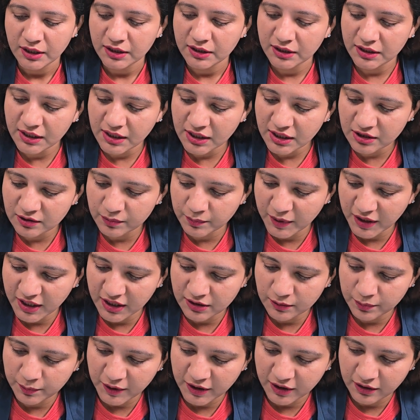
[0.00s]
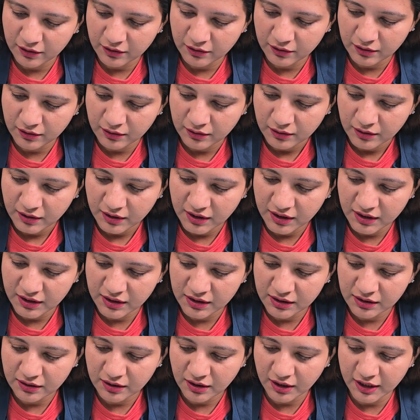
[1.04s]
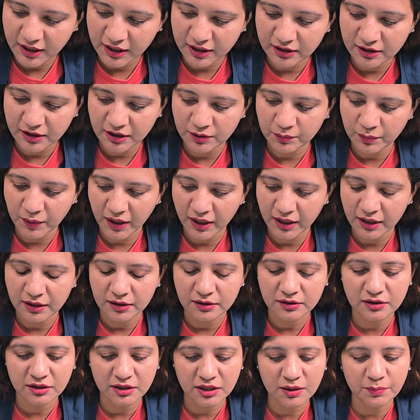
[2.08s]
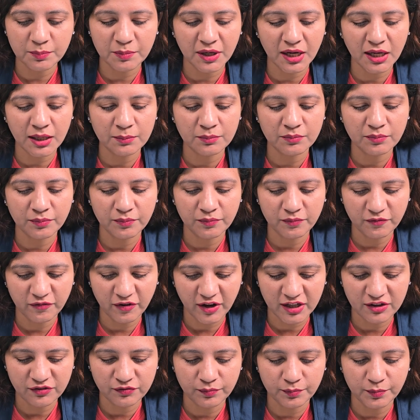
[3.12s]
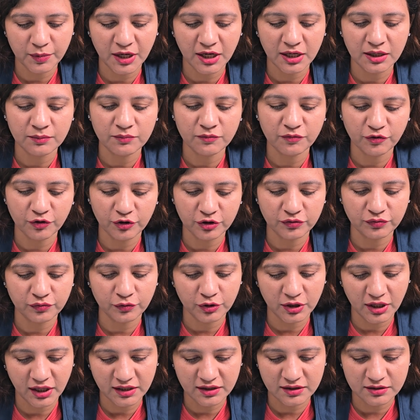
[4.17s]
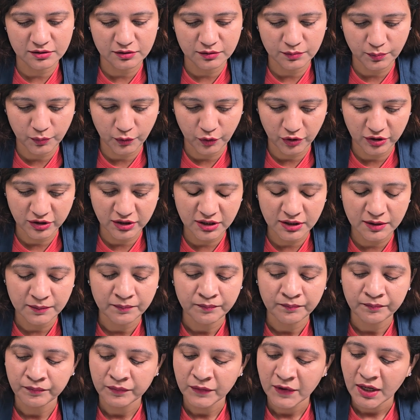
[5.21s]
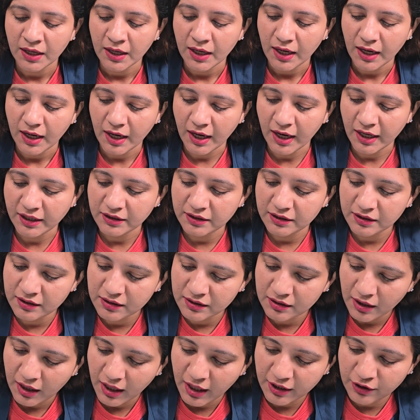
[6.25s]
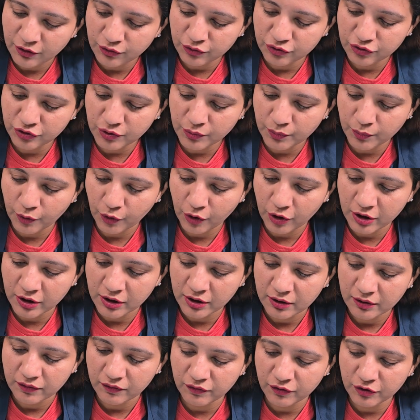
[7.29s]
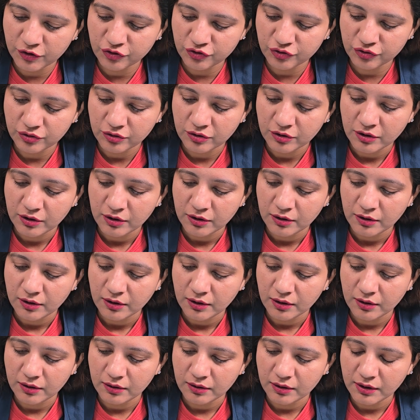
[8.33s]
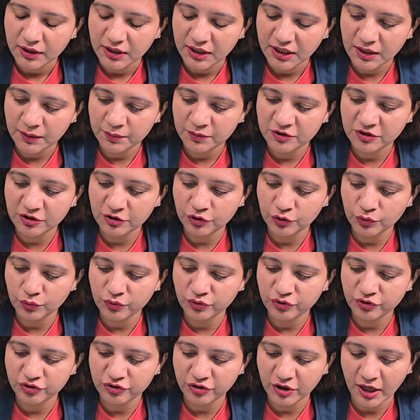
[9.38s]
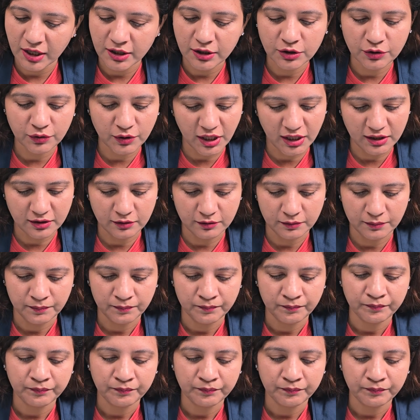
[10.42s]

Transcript: These base pair is connected by 3' 5' phosphodiester bonds, and there's a hydrogen bond which keeps the two strands together.